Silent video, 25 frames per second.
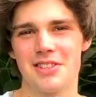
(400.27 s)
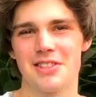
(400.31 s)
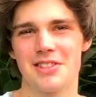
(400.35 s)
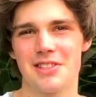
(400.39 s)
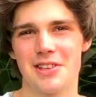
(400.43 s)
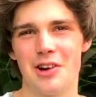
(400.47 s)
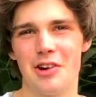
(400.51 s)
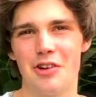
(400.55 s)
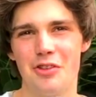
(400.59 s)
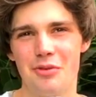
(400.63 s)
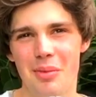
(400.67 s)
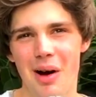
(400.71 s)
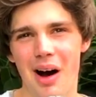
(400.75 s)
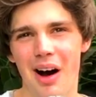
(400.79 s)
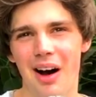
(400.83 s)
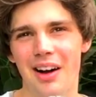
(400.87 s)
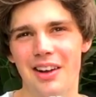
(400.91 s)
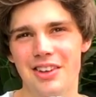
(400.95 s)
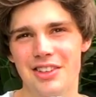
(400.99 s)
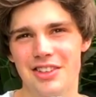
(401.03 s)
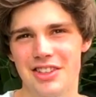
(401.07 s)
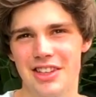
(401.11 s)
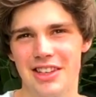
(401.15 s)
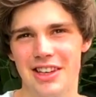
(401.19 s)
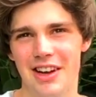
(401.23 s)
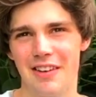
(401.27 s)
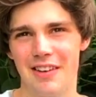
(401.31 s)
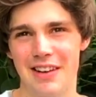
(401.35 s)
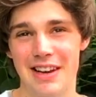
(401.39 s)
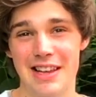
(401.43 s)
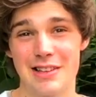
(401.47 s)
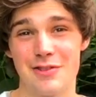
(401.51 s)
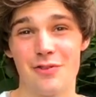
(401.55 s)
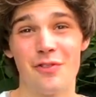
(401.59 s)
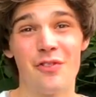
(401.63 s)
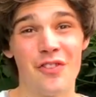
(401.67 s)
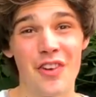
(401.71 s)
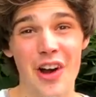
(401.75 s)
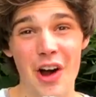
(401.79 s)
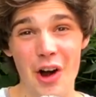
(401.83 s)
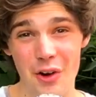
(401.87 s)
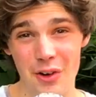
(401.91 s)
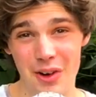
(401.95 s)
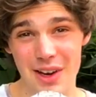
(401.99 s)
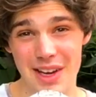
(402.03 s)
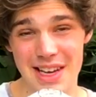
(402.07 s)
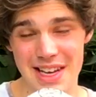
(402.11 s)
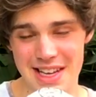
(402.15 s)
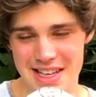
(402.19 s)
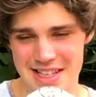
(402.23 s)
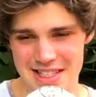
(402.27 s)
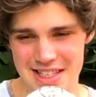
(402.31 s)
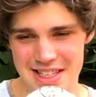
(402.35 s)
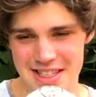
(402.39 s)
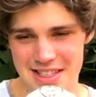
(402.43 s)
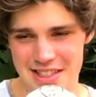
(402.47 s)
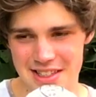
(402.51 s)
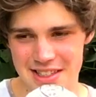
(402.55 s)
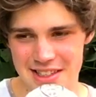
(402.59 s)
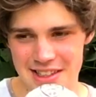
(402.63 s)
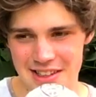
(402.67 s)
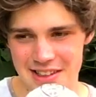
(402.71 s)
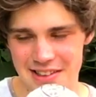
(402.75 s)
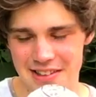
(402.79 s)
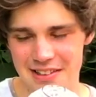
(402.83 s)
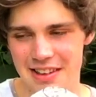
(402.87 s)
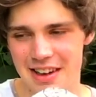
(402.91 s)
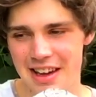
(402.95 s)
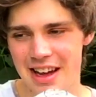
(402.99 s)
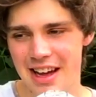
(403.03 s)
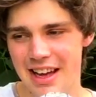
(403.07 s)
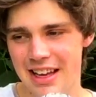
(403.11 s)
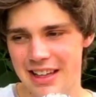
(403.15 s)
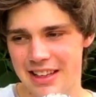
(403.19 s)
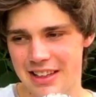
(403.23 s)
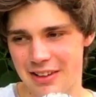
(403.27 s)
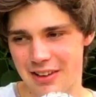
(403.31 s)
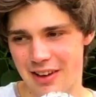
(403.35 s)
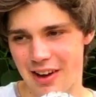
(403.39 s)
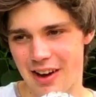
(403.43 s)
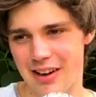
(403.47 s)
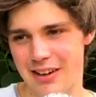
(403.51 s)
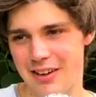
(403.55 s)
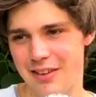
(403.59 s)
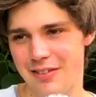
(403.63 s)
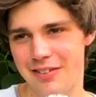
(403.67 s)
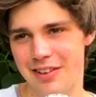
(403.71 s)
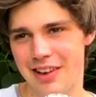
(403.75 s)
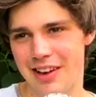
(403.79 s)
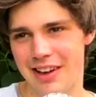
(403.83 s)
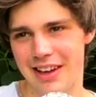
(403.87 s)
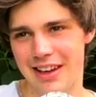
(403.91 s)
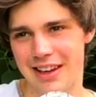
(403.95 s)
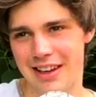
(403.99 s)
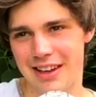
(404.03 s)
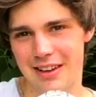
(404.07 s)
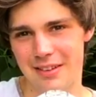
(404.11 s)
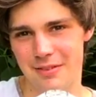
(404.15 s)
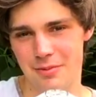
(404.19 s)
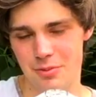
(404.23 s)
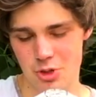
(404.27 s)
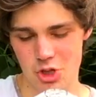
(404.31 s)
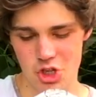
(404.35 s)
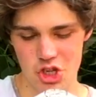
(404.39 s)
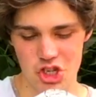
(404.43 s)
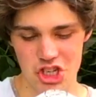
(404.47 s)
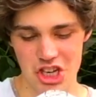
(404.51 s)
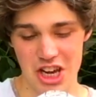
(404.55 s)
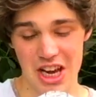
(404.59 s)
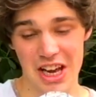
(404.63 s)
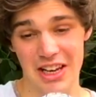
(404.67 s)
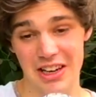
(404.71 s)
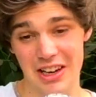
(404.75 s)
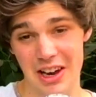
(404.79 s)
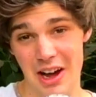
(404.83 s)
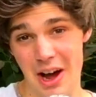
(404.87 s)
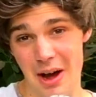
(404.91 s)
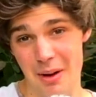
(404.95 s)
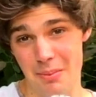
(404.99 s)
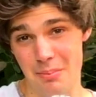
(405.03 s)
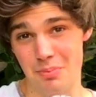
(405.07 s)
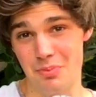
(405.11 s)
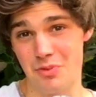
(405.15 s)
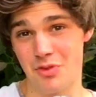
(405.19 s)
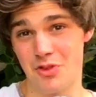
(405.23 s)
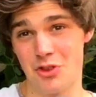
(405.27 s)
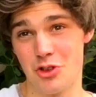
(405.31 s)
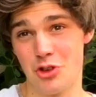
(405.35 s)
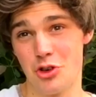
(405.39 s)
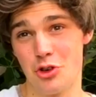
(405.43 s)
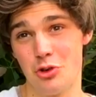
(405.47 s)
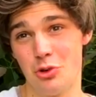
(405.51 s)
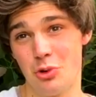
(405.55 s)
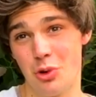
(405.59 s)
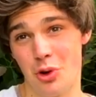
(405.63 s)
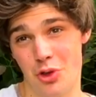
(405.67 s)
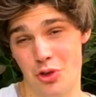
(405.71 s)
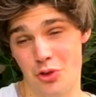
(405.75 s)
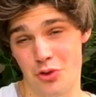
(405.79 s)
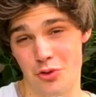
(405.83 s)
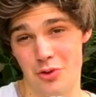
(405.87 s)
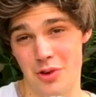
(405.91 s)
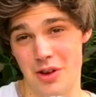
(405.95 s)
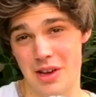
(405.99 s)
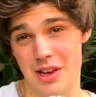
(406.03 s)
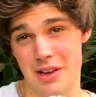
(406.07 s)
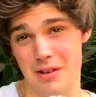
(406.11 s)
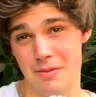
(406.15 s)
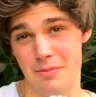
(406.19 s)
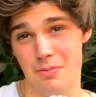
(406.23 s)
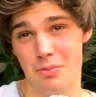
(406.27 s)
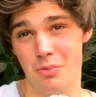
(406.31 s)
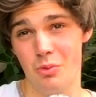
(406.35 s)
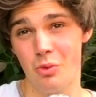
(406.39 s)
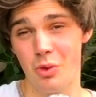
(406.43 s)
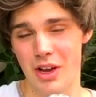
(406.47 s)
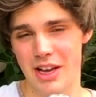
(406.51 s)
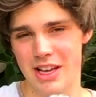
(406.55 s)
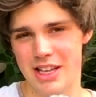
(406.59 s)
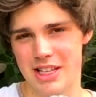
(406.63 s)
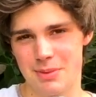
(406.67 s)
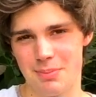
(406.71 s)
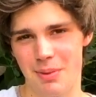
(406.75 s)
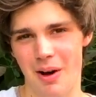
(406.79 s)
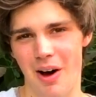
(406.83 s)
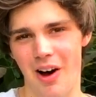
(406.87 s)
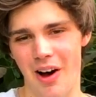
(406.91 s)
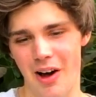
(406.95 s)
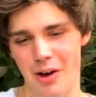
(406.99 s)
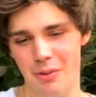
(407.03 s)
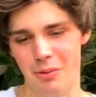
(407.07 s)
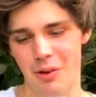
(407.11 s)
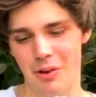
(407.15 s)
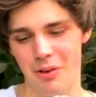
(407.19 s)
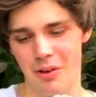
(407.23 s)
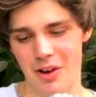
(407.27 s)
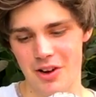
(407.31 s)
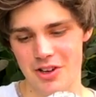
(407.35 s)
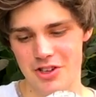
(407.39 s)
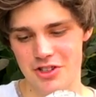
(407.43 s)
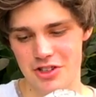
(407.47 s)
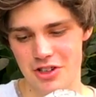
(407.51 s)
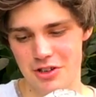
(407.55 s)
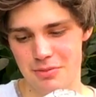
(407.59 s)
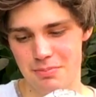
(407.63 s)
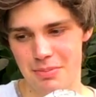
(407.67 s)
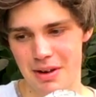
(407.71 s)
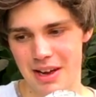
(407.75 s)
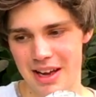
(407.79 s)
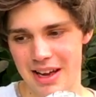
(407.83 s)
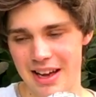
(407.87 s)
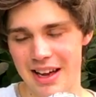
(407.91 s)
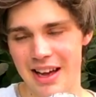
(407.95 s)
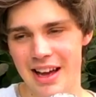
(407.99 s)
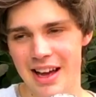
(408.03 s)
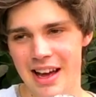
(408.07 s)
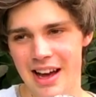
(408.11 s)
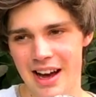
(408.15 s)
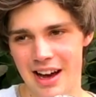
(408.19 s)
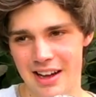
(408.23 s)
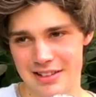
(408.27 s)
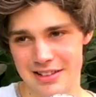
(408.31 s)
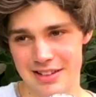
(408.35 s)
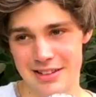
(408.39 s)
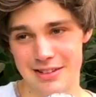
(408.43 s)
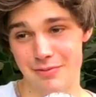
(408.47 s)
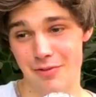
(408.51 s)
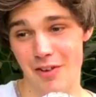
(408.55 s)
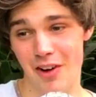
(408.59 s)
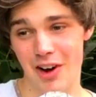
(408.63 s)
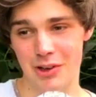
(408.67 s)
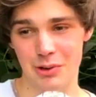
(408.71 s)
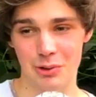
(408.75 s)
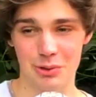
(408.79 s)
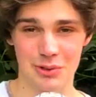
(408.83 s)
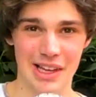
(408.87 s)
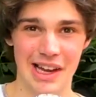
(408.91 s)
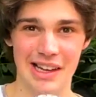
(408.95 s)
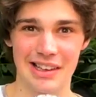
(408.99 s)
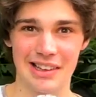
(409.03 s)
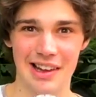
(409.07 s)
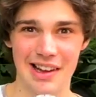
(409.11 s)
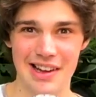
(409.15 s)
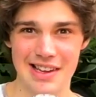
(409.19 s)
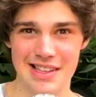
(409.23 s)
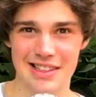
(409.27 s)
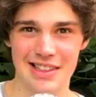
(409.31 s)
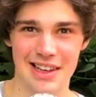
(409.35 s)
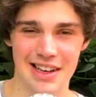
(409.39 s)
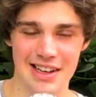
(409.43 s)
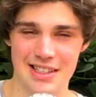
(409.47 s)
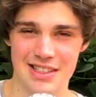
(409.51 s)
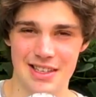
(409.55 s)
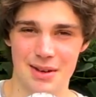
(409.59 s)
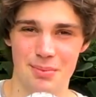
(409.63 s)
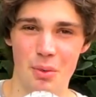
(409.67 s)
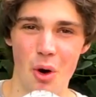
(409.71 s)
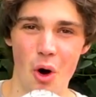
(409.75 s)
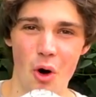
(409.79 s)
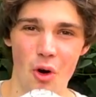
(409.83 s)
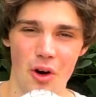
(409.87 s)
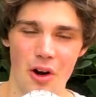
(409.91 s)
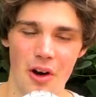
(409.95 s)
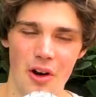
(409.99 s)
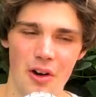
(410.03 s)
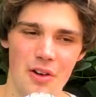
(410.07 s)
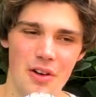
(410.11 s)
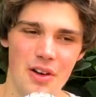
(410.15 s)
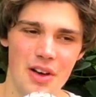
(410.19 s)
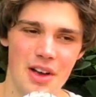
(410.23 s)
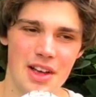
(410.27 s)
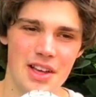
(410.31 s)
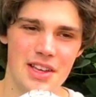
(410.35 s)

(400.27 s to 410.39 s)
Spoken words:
so much, you know, and it's very easy to do, you're kind of like, shit, I'm 2 or 3 weeks behind where I should be, and the final deadline's like tomorrow.